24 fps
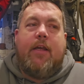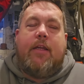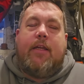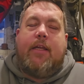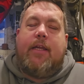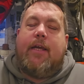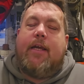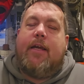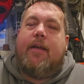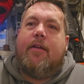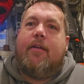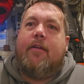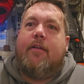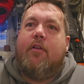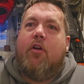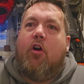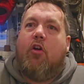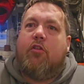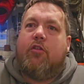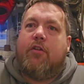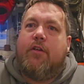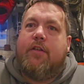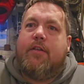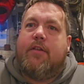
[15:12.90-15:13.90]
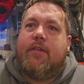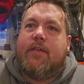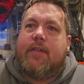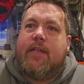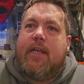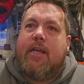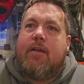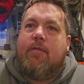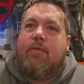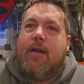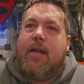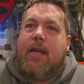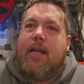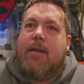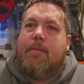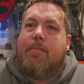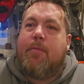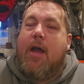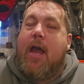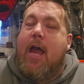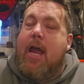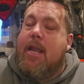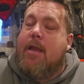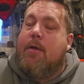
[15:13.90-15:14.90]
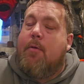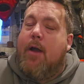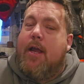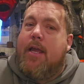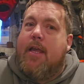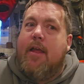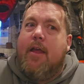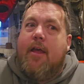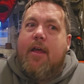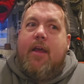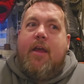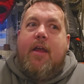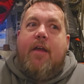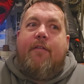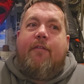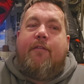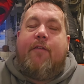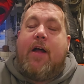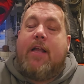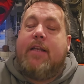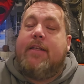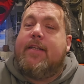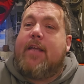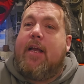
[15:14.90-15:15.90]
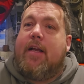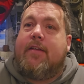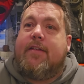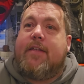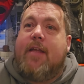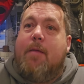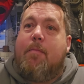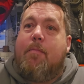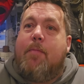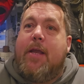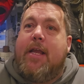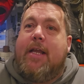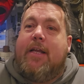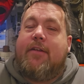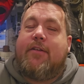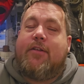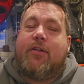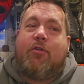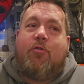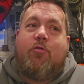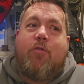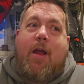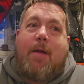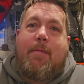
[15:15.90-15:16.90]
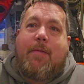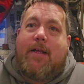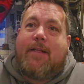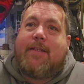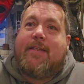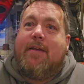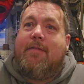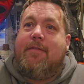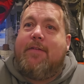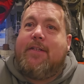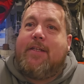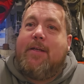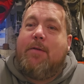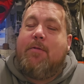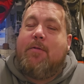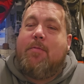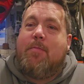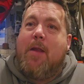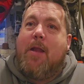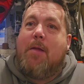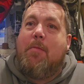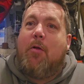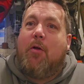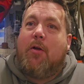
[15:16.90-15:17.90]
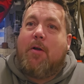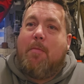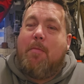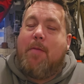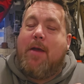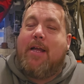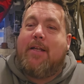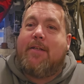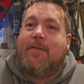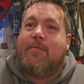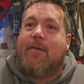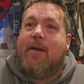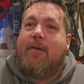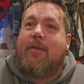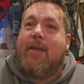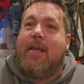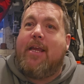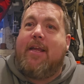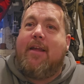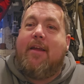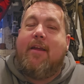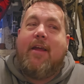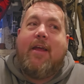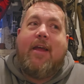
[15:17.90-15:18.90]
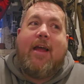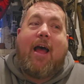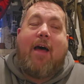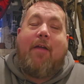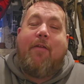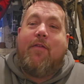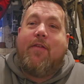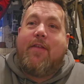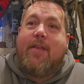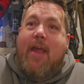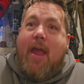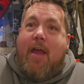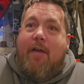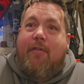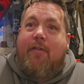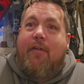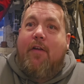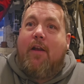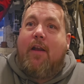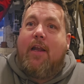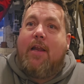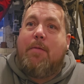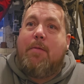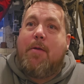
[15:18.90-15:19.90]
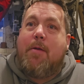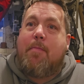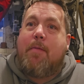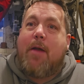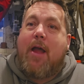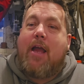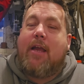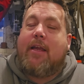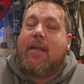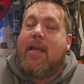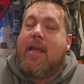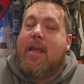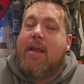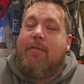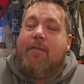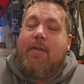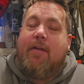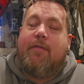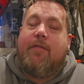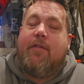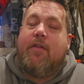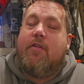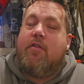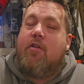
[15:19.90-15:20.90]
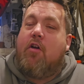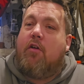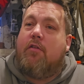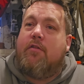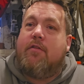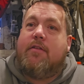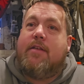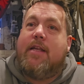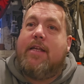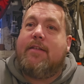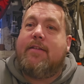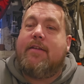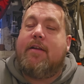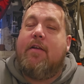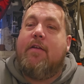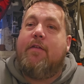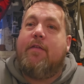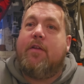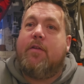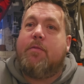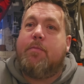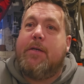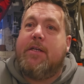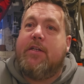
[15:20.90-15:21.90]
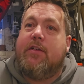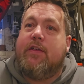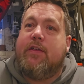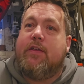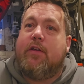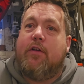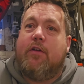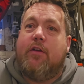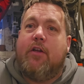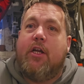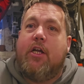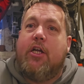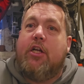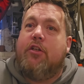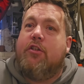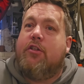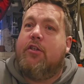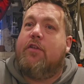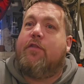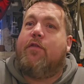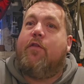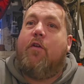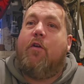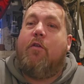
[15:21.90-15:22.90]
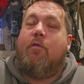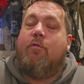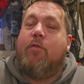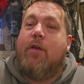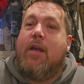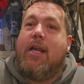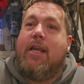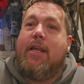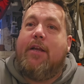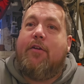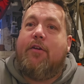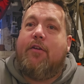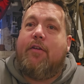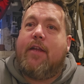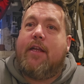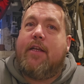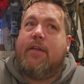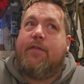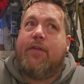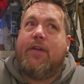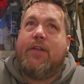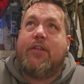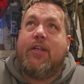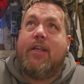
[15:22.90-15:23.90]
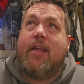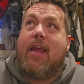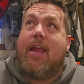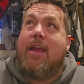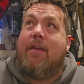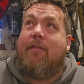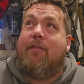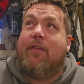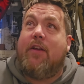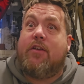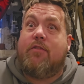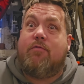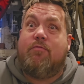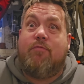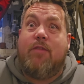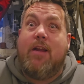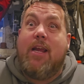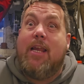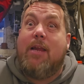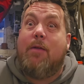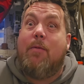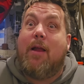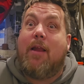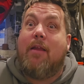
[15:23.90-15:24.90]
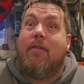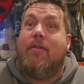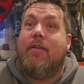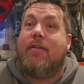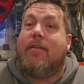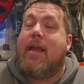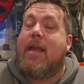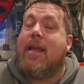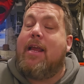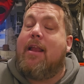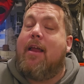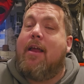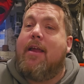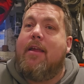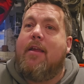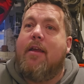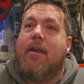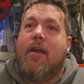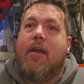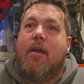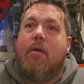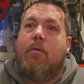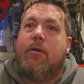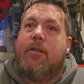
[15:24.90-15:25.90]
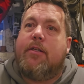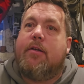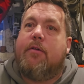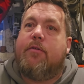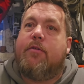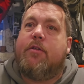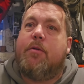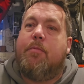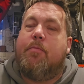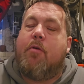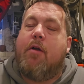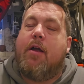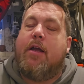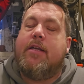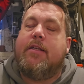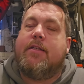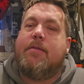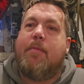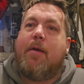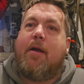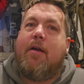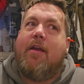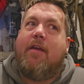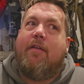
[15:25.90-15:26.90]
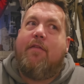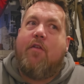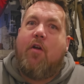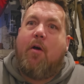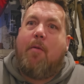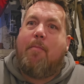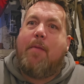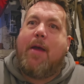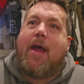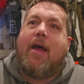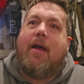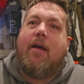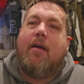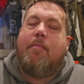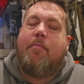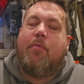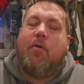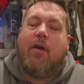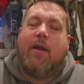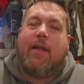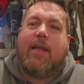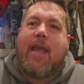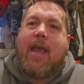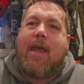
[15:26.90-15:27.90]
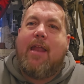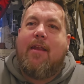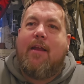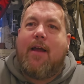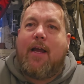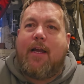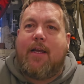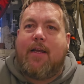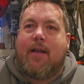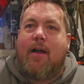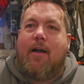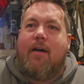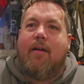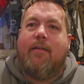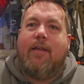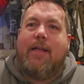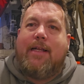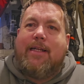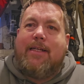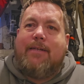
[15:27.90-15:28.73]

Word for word: yeah, not good to see really. But anyway, fantastic beach. Crab activity was minimal compared to around here. I'll definitely be back, even if not necessarily for the species hunt, just for a really good day's fishing. It fished really well in the daylight, which I was surprised about, if not better. But again, I can't,